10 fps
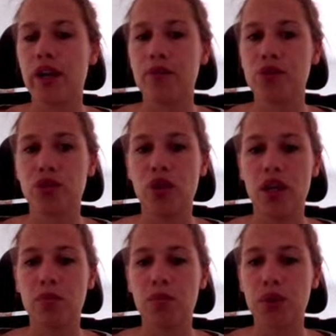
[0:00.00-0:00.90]
so the
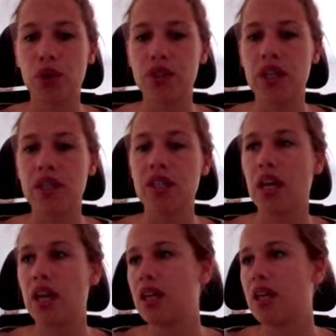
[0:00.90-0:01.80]
little bullet
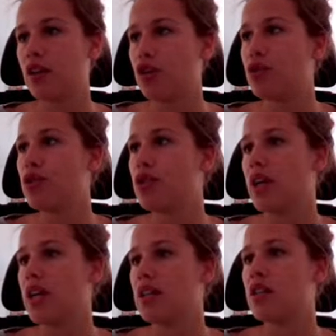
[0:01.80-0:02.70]
indicating that the user
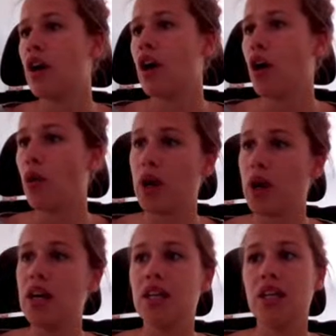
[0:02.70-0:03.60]
is
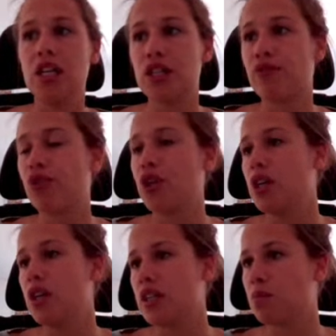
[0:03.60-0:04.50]
away, is free,
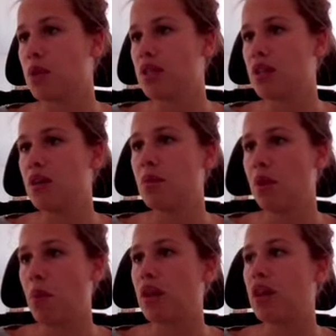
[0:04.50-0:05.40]
is busy,
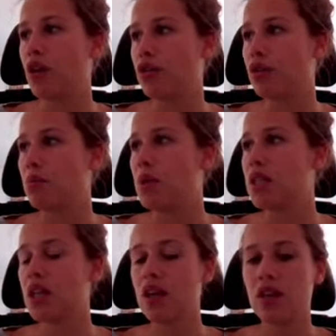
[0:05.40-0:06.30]
depending on your
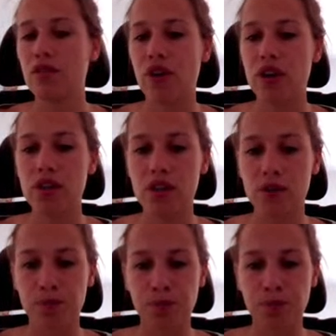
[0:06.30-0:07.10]
meeting invites.